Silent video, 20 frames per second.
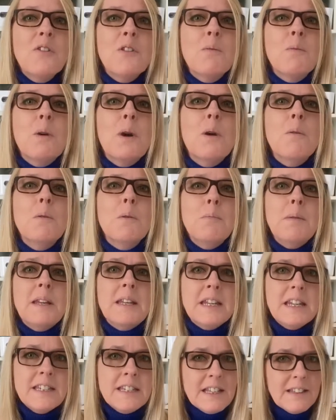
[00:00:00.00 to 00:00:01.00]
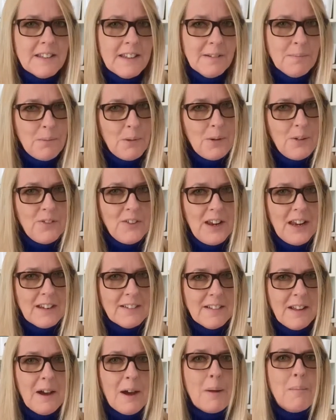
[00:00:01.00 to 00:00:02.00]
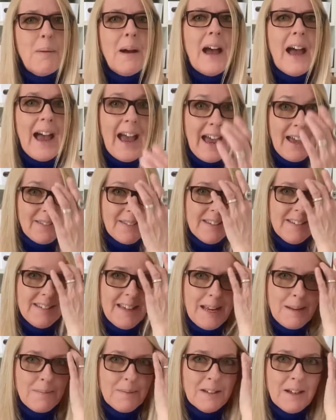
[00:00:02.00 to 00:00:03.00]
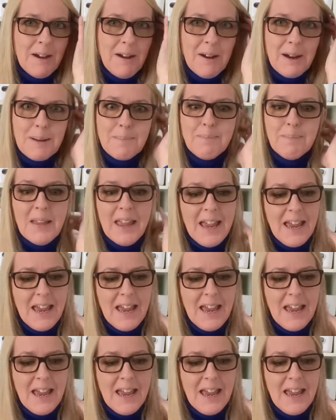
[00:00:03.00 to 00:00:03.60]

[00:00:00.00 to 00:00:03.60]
the world would be knitting this project up at the same time.